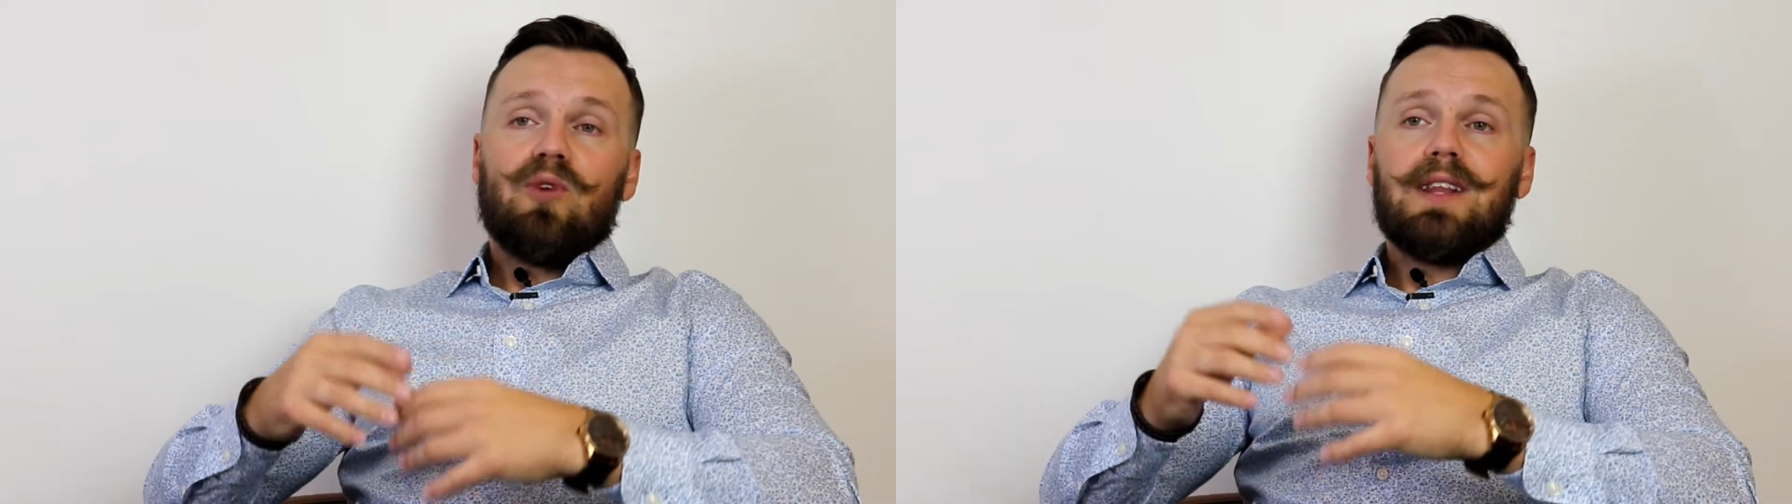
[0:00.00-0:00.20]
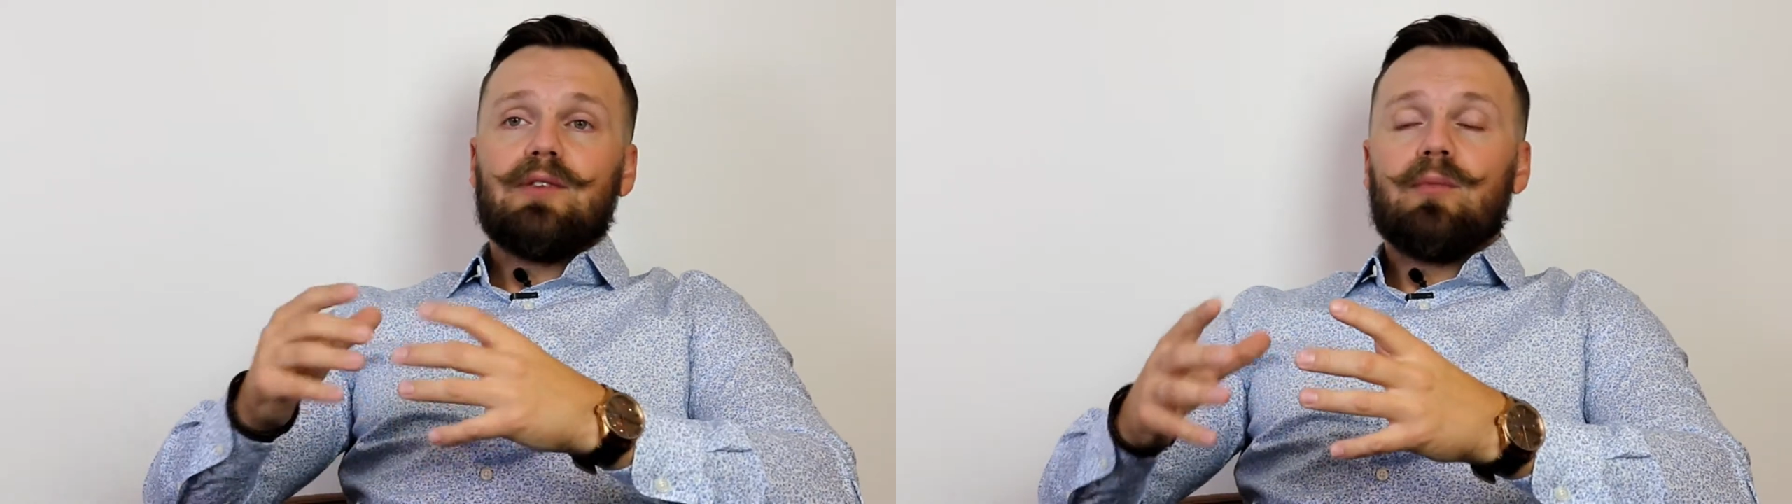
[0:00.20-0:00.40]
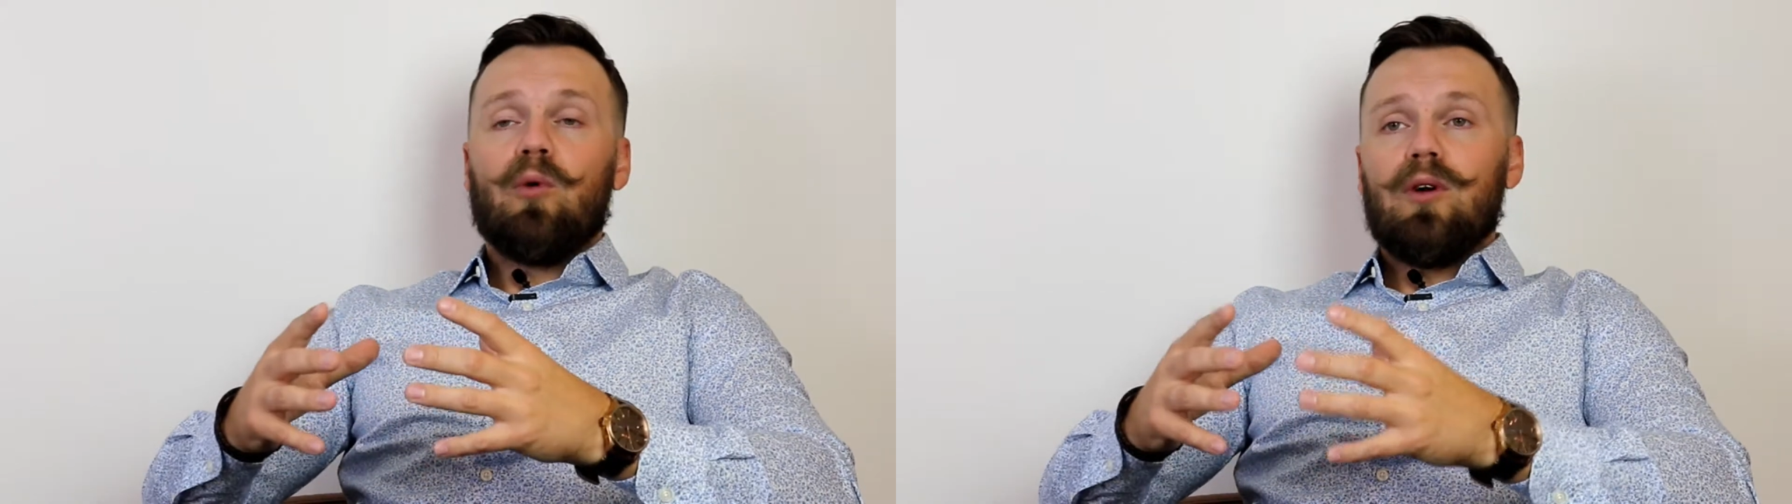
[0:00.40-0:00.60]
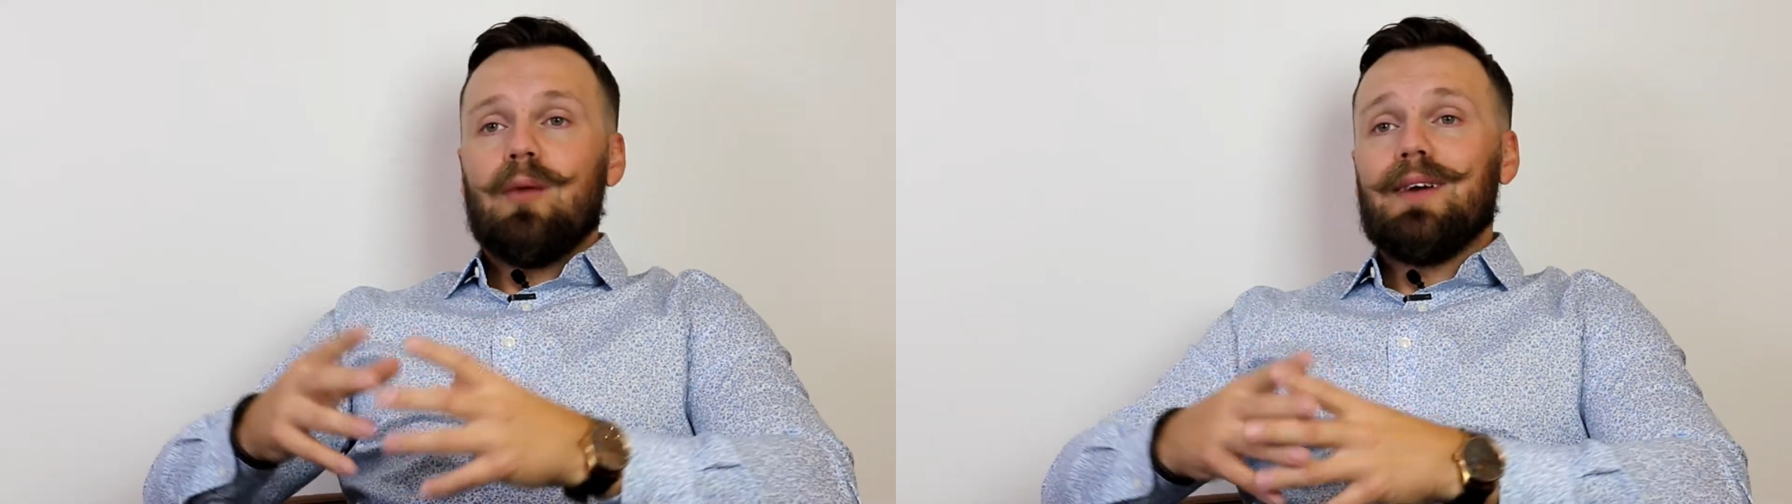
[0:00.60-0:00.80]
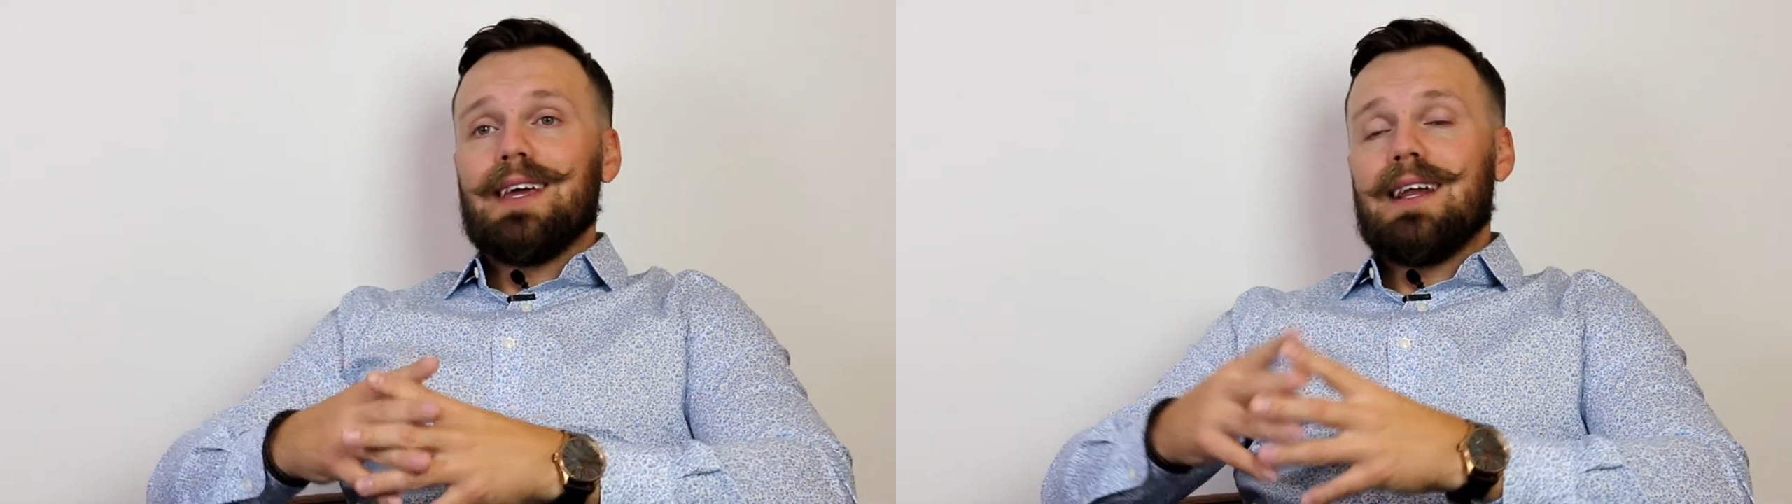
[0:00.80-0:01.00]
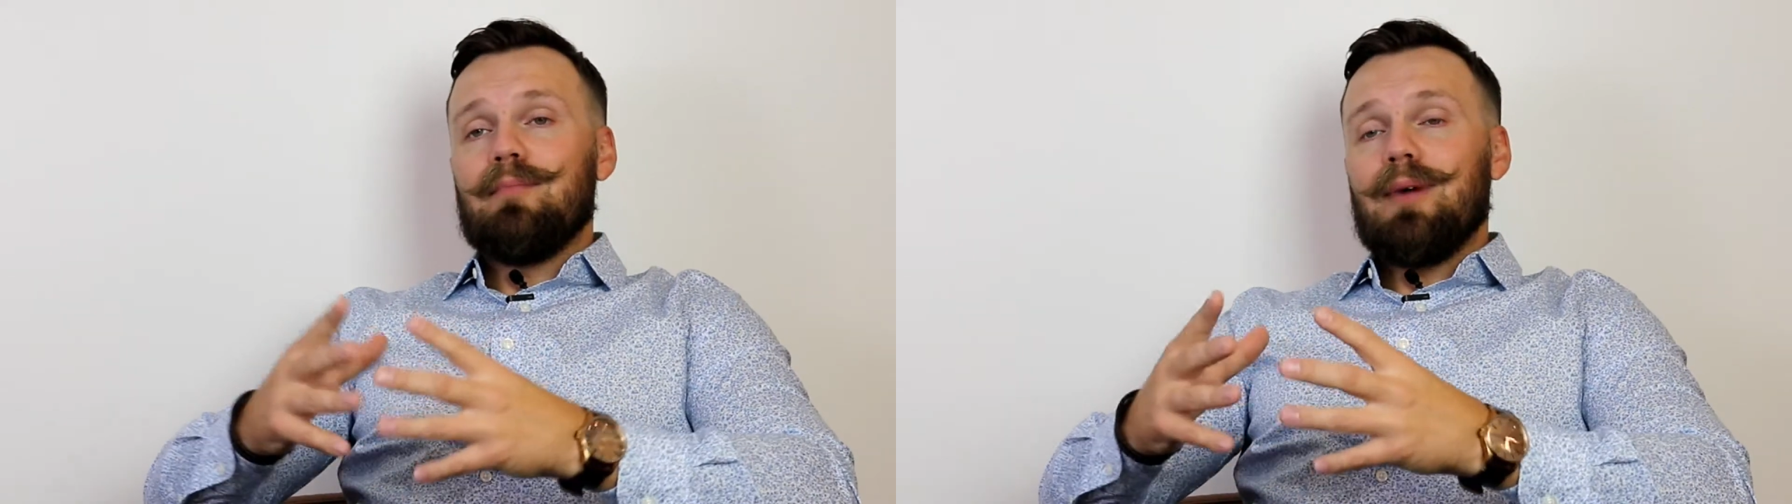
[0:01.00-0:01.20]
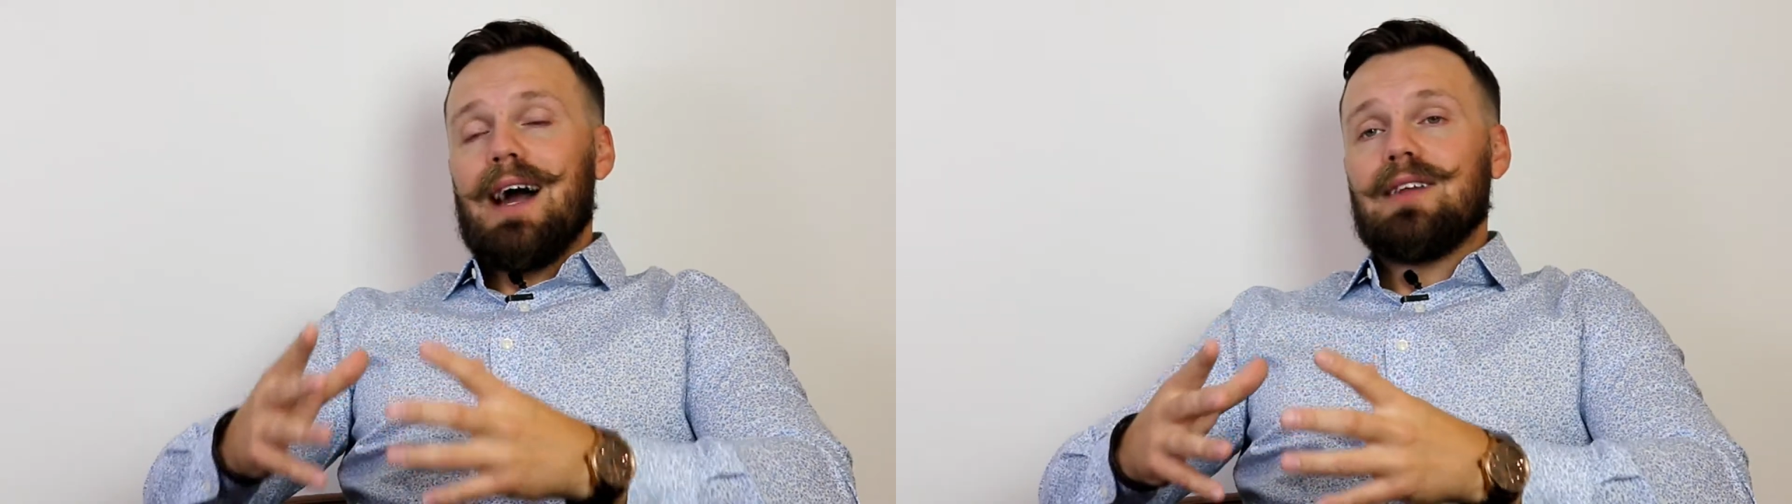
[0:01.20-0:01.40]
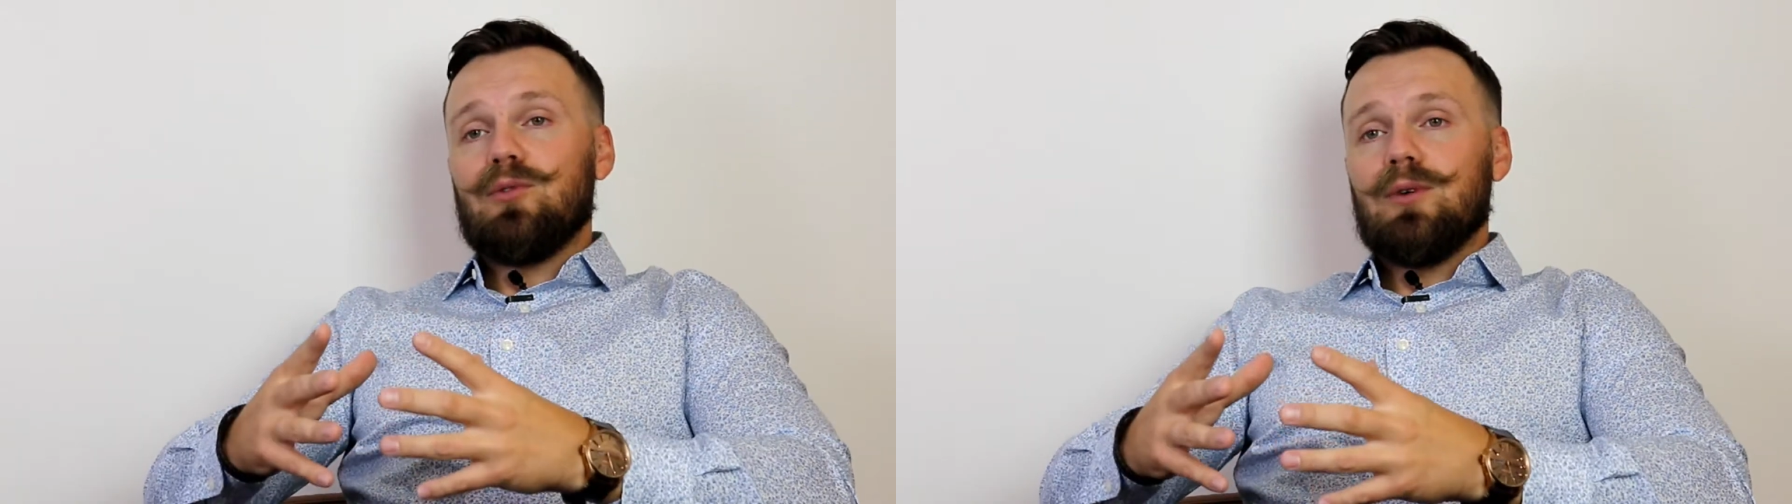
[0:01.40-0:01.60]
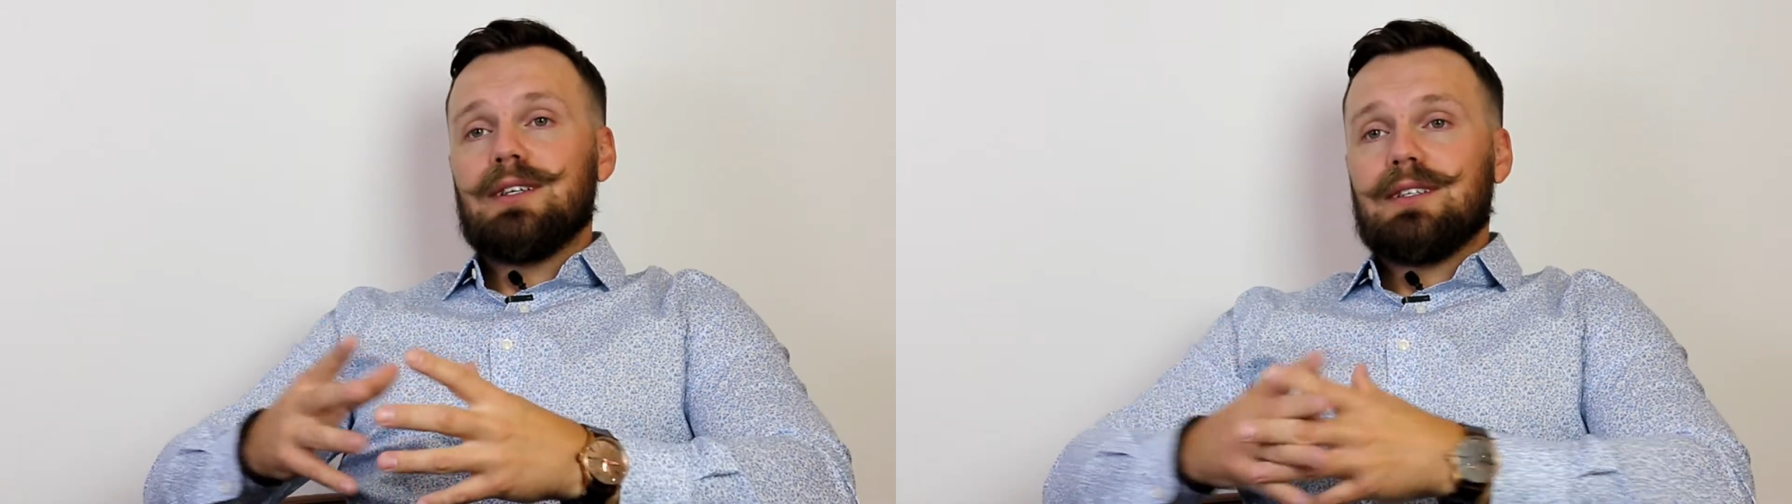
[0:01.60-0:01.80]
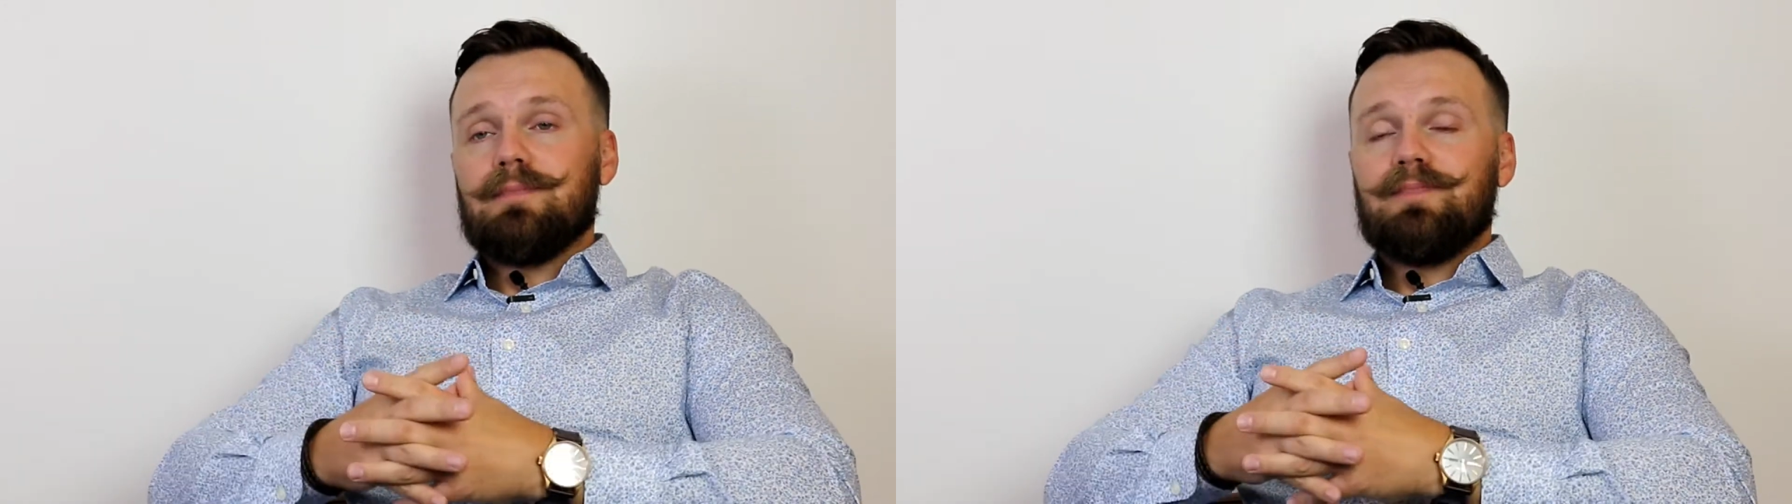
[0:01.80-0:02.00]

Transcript: write the report up, and get it back to us.